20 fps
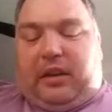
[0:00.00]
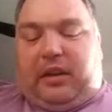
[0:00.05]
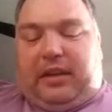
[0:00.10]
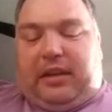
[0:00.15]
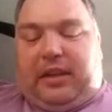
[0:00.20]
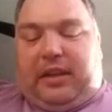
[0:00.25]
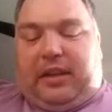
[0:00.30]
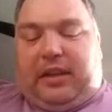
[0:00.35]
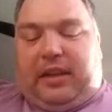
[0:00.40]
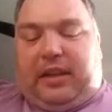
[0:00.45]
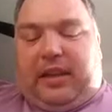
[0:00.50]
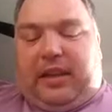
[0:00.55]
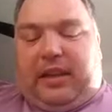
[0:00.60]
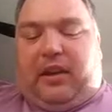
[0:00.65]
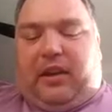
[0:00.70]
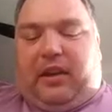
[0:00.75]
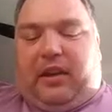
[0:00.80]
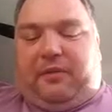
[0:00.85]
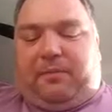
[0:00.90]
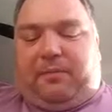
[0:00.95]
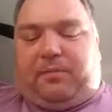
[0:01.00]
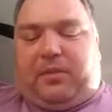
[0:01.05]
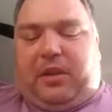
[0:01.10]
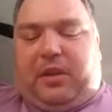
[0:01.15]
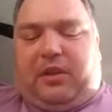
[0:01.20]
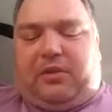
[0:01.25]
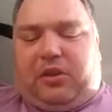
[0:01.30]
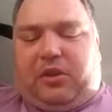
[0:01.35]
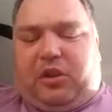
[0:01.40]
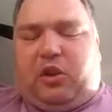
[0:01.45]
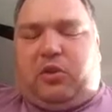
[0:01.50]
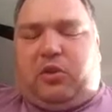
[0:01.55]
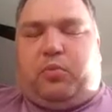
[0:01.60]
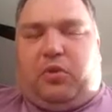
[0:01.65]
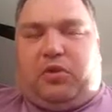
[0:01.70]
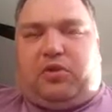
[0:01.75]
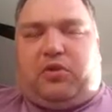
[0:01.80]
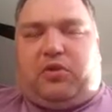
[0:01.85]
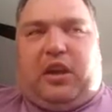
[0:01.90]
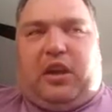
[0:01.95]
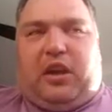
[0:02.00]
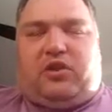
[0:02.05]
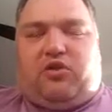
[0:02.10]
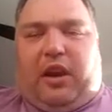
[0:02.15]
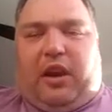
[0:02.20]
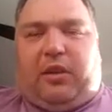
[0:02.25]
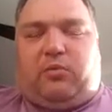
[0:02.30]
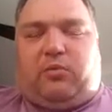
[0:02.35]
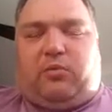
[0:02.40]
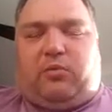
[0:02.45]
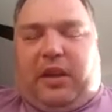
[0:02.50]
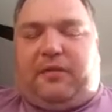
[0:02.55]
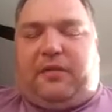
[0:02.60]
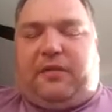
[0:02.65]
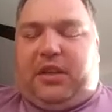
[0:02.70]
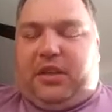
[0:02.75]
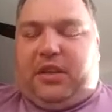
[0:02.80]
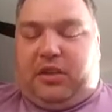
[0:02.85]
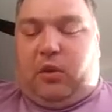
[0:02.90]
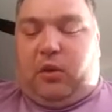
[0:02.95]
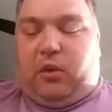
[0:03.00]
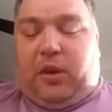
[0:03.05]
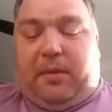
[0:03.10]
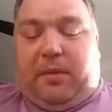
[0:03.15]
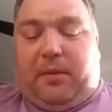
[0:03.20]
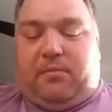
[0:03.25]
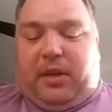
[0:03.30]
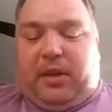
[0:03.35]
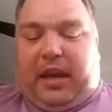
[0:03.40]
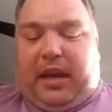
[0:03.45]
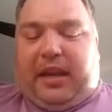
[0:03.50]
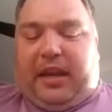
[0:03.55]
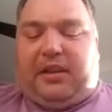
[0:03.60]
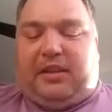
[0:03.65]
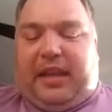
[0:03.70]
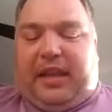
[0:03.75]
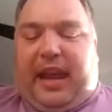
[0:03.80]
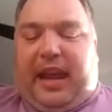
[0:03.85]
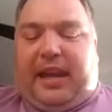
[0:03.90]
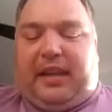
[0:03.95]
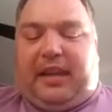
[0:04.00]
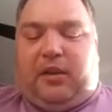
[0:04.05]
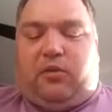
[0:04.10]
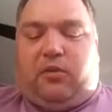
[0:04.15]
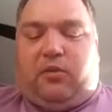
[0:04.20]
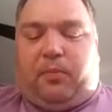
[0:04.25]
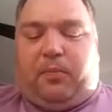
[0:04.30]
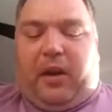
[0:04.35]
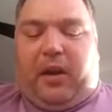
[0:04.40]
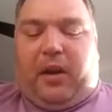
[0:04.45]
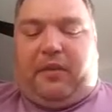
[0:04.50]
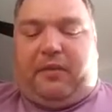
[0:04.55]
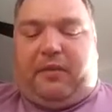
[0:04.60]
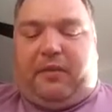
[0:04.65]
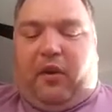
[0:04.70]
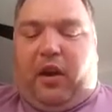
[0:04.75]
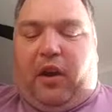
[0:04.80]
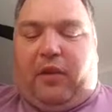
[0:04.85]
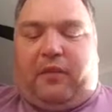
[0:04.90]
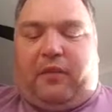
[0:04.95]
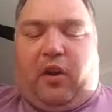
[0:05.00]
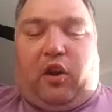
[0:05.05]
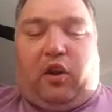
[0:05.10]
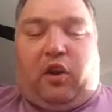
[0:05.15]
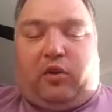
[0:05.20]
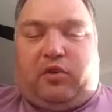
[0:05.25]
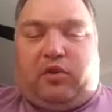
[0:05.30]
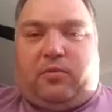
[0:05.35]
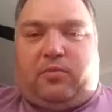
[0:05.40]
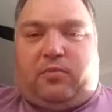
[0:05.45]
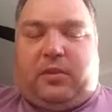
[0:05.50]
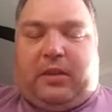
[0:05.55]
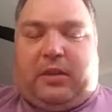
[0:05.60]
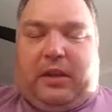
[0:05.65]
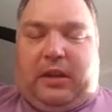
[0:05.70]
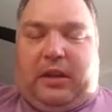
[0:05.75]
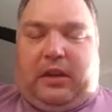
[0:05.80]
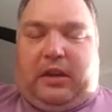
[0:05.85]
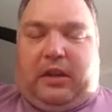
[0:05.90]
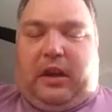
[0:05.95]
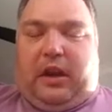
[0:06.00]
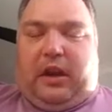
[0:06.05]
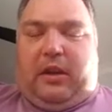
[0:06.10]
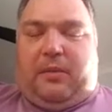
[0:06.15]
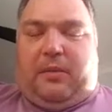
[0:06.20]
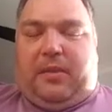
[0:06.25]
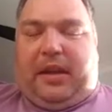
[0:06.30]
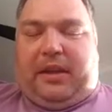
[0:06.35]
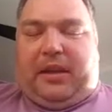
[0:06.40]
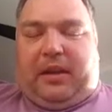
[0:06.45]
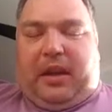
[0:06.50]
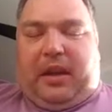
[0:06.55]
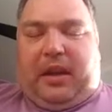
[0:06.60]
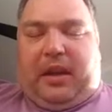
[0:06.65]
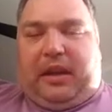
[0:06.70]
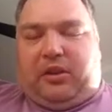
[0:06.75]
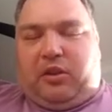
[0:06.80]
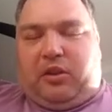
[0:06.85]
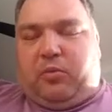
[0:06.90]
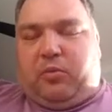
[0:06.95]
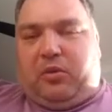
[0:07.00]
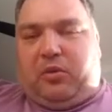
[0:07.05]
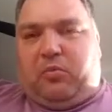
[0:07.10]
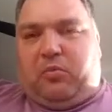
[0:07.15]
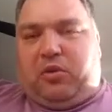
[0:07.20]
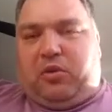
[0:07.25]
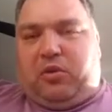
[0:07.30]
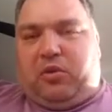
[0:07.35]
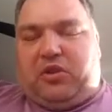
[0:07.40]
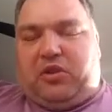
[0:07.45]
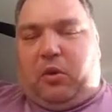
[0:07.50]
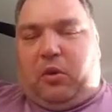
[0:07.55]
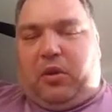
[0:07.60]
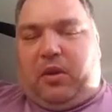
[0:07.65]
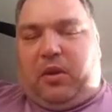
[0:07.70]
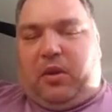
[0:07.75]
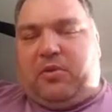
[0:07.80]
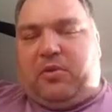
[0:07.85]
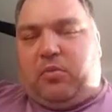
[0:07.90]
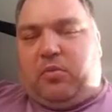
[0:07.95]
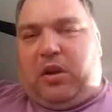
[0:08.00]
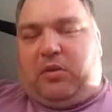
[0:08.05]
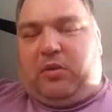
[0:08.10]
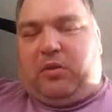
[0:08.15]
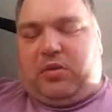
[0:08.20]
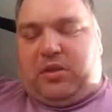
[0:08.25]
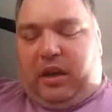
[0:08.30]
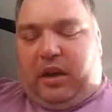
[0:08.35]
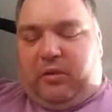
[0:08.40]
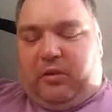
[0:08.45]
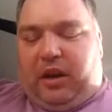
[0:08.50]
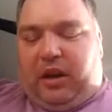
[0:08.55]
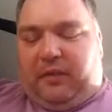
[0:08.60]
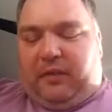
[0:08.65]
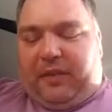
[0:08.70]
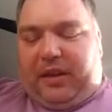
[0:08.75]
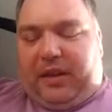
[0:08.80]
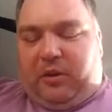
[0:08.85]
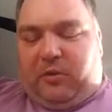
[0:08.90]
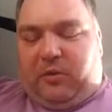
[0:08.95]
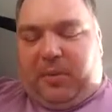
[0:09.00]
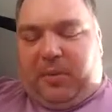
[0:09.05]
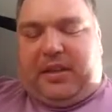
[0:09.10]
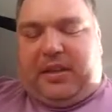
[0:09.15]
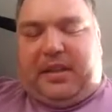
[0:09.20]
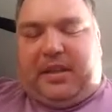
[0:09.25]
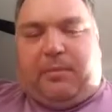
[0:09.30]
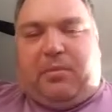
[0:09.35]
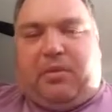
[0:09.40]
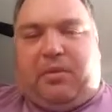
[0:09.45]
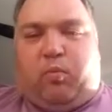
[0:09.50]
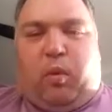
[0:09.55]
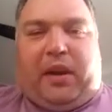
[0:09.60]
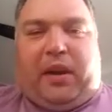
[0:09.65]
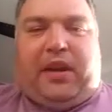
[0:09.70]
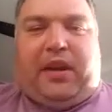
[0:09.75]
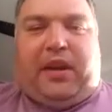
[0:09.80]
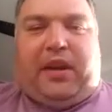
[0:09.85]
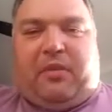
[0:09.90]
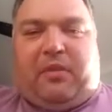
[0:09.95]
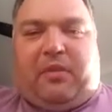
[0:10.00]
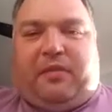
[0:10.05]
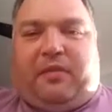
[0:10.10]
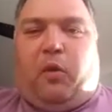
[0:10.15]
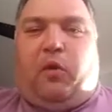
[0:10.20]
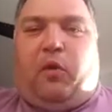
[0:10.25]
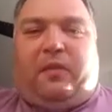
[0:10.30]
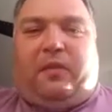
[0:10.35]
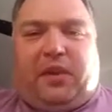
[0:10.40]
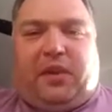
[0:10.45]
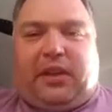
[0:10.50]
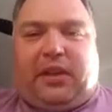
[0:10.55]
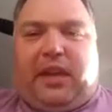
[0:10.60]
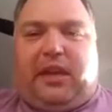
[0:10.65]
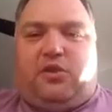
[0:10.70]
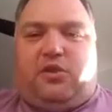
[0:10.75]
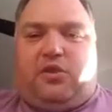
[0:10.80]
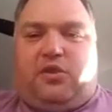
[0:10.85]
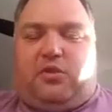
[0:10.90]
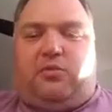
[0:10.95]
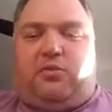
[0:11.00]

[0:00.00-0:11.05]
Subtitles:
the Goodwood track will definitely suit him, and the Dan Hill 5 furlong at Goodwood would suit him as well. So I think it'll be winner number 4 for the King George.